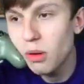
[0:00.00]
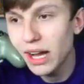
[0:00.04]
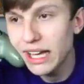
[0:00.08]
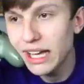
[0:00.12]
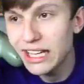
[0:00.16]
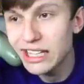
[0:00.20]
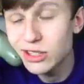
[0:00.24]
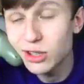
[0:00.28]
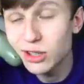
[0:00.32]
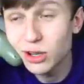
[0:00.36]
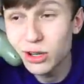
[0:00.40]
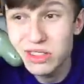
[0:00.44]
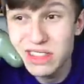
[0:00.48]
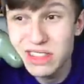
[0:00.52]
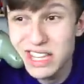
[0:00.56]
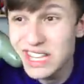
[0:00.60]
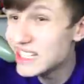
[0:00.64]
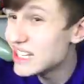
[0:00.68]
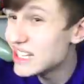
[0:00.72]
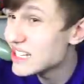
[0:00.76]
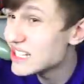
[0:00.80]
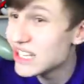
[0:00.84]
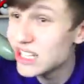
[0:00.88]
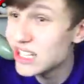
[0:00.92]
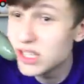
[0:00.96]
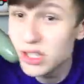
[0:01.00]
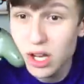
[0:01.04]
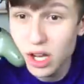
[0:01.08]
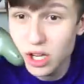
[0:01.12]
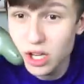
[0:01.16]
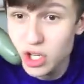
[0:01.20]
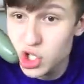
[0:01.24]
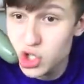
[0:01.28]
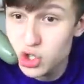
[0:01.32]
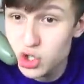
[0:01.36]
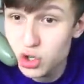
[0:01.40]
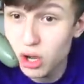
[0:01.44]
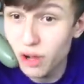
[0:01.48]
my god, this is a
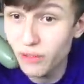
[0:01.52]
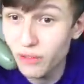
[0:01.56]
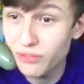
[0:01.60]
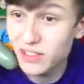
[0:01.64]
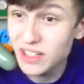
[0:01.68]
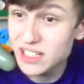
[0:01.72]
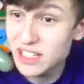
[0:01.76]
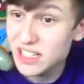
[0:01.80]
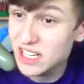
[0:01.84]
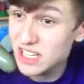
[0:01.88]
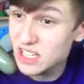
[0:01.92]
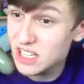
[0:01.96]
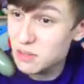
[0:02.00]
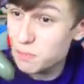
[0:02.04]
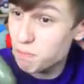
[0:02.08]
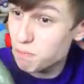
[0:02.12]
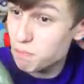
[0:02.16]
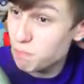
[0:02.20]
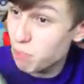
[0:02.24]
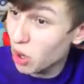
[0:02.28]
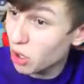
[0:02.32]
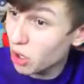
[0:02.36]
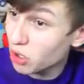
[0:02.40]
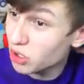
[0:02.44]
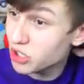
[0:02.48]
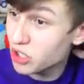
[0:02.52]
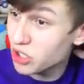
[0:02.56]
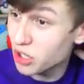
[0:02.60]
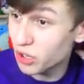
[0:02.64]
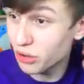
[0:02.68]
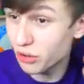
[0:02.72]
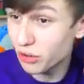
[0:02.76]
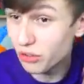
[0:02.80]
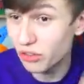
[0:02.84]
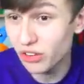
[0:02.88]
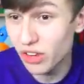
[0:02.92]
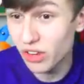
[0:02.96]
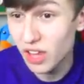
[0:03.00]
nuts draft. This is
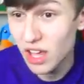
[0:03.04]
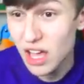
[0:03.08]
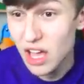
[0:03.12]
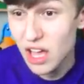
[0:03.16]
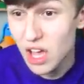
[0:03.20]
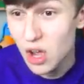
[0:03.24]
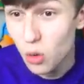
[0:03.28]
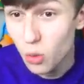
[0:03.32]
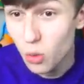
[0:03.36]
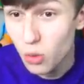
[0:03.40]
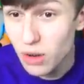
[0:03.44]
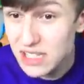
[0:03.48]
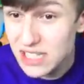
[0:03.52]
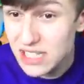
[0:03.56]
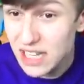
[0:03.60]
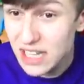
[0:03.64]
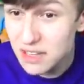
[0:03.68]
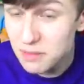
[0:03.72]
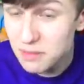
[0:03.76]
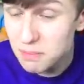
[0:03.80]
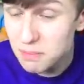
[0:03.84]
bonkers. We'll take